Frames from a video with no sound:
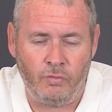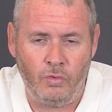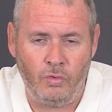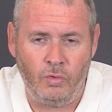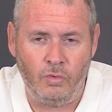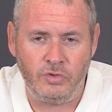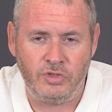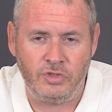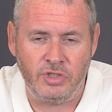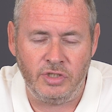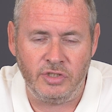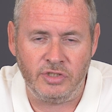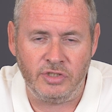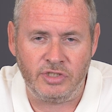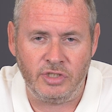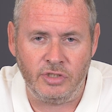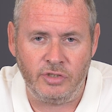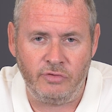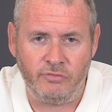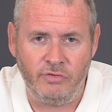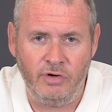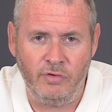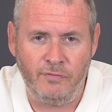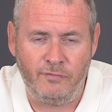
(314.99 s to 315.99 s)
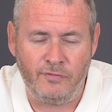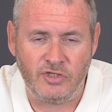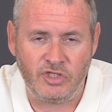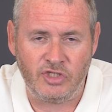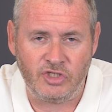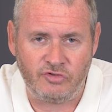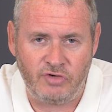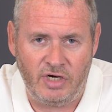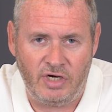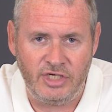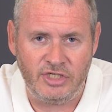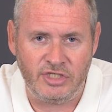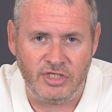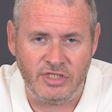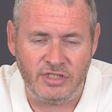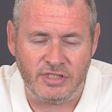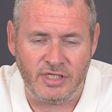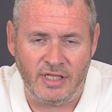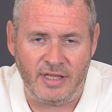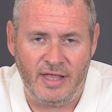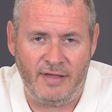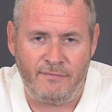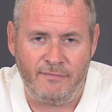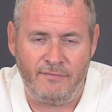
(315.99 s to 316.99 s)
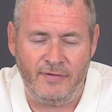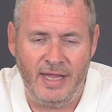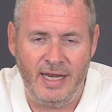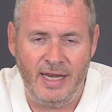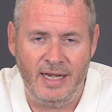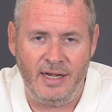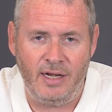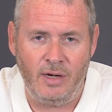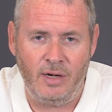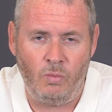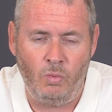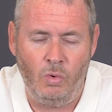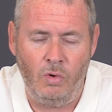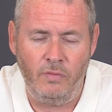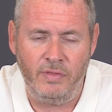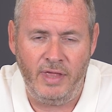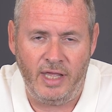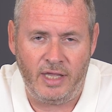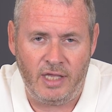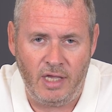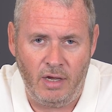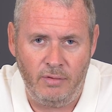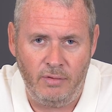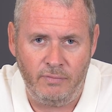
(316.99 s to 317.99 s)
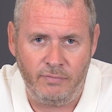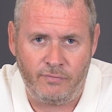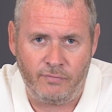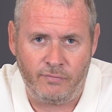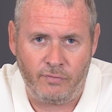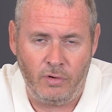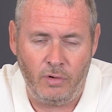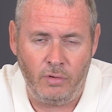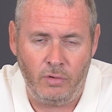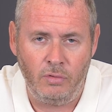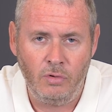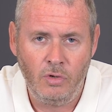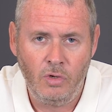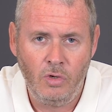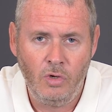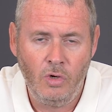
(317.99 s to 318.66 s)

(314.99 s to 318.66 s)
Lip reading: audience and the real frustrations that they're feeling and what they're going through,